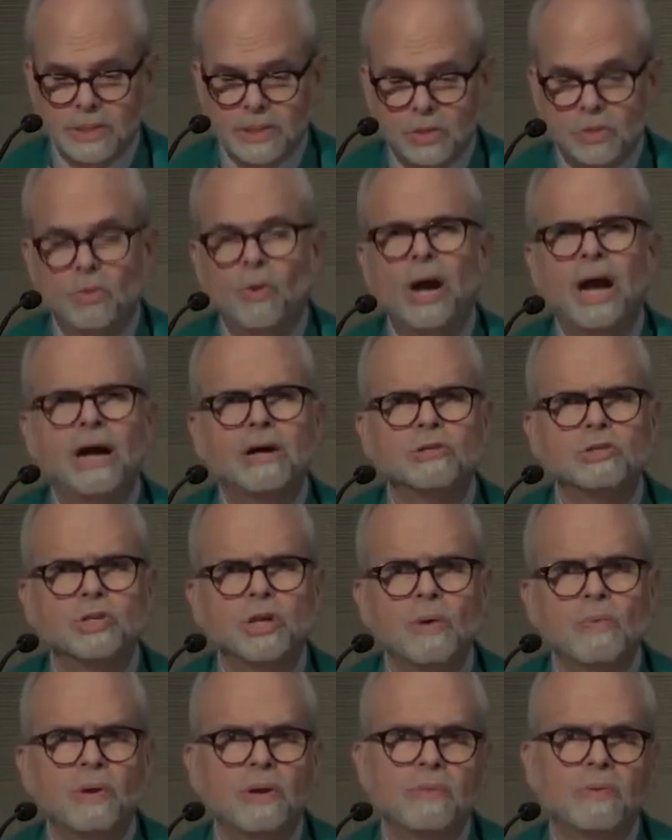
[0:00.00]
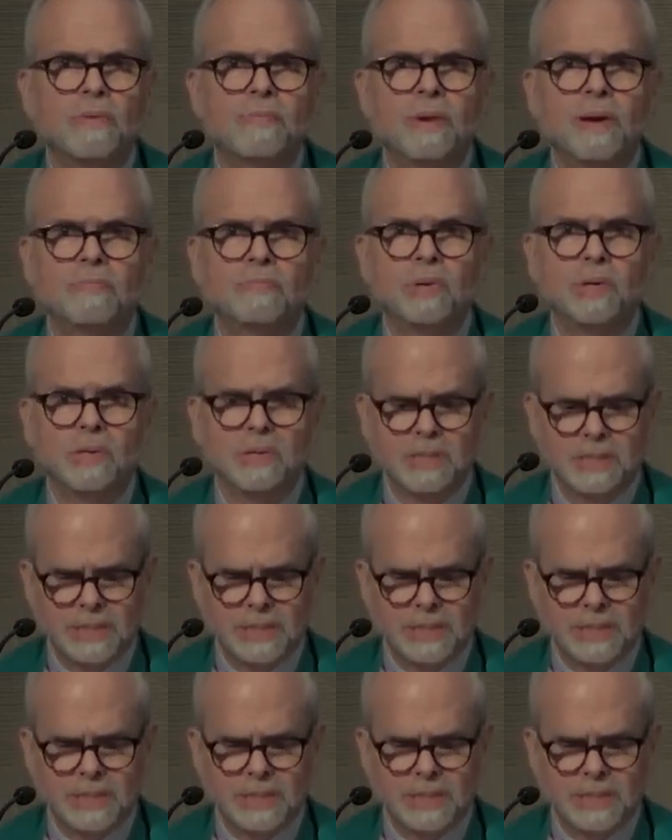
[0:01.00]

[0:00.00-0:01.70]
So how shall we remember?